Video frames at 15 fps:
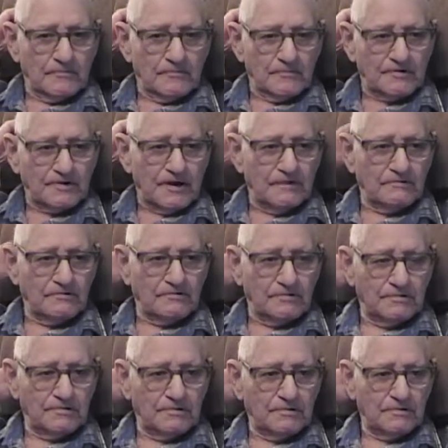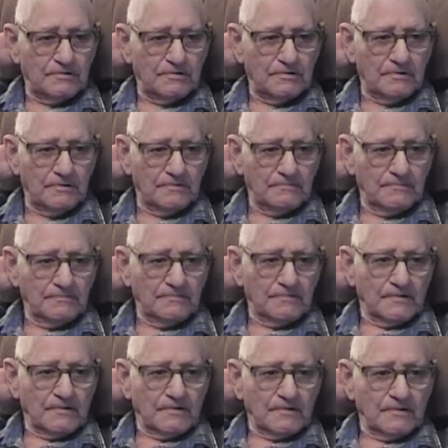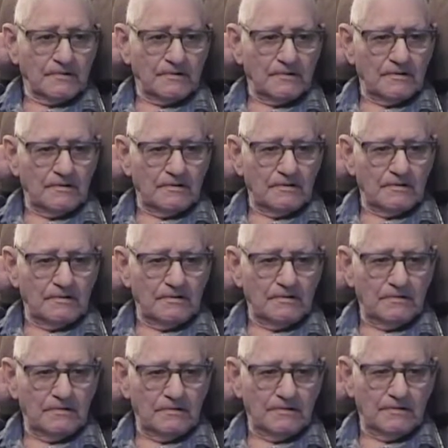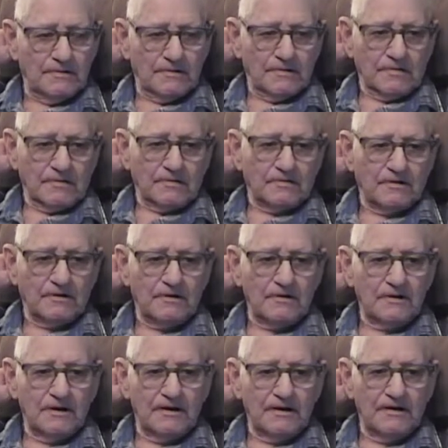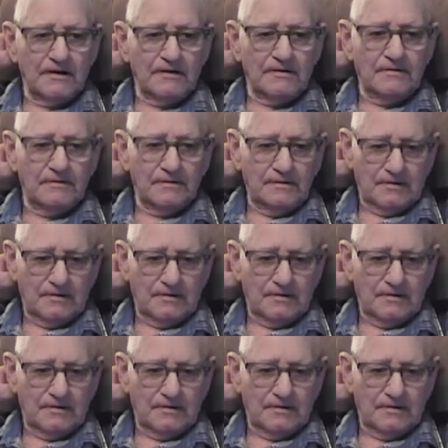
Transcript: but that was the gun I had.